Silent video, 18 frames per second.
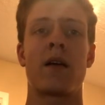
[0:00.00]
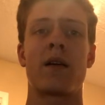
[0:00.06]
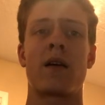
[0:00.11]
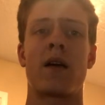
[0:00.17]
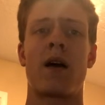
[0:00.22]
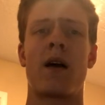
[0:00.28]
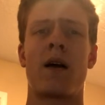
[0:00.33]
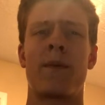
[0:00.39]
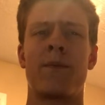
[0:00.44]

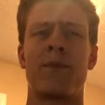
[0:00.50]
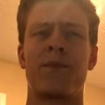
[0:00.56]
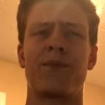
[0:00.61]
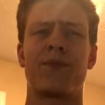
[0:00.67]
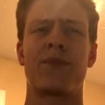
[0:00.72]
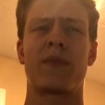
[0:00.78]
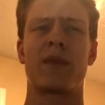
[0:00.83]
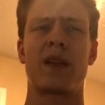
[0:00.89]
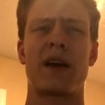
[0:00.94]
Um,
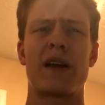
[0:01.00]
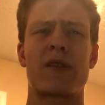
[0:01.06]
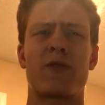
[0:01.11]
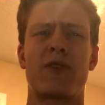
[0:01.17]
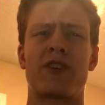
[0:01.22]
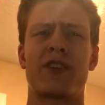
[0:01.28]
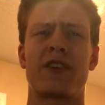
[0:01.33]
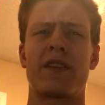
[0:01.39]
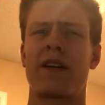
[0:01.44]
last
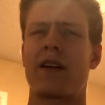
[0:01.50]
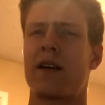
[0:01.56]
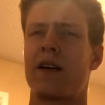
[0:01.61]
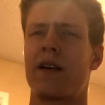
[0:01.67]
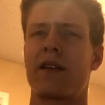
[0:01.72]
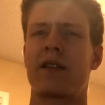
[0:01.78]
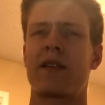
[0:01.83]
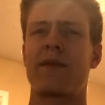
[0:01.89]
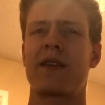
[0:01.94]
question, uh,
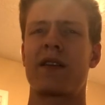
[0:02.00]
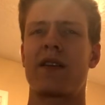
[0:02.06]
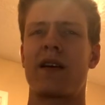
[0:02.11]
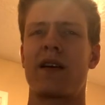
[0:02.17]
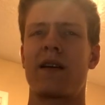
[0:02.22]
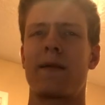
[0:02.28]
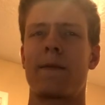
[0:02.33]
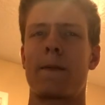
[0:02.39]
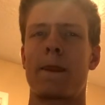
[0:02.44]
something
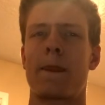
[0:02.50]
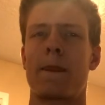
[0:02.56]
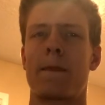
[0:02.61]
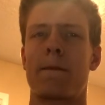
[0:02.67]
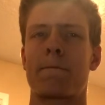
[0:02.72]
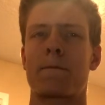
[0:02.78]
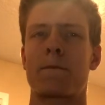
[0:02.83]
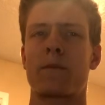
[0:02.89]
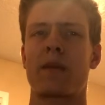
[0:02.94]
that
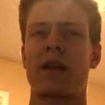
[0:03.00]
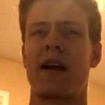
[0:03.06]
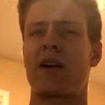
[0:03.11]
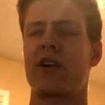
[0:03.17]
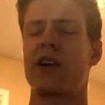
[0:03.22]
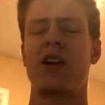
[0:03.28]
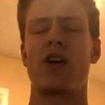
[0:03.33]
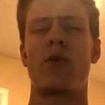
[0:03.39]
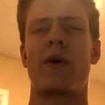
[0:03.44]
I
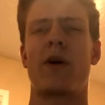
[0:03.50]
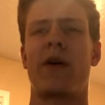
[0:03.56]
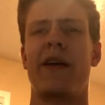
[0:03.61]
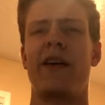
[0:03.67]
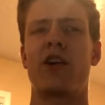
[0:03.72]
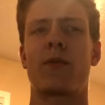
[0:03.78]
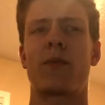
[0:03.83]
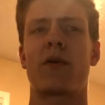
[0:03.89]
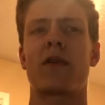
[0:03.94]
already know about
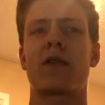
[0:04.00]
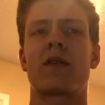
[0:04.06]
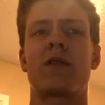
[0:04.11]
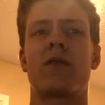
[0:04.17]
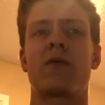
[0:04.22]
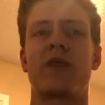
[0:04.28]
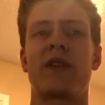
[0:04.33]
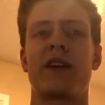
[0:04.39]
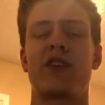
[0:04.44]
interpersonal
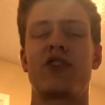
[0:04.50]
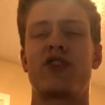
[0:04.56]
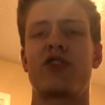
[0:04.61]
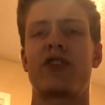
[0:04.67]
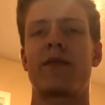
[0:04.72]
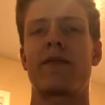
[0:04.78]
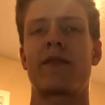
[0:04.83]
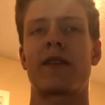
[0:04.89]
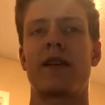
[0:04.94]

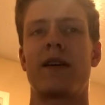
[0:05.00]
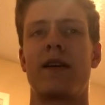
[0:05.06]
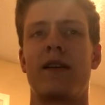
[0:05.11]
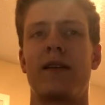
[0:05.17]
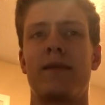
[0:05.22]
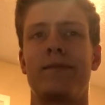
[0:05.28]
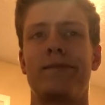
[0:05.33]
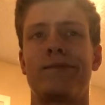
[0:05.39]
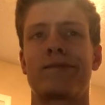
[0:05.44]
relationships.
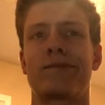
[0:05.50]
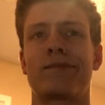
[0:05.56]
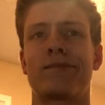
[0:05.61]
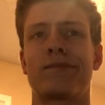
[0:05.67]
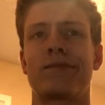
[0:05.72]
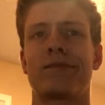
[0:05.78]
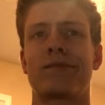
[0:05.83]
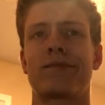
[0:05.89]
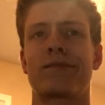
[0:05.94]
Um,
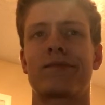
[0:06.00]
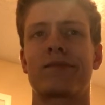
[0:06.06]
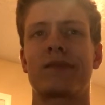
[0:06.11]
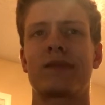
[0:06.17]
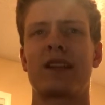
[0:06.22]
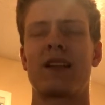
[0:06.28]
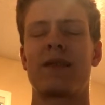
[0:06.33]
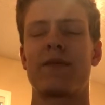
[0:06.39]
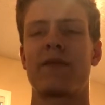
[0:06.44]

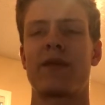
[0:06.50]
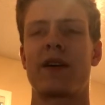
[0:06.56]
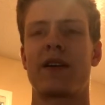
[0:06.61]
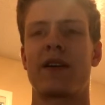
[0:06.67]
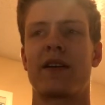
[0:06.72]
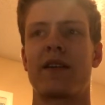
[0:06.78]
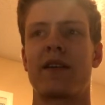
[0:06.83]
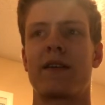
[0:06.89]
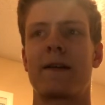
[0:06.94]
I'm not
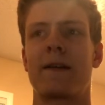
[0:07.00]
a.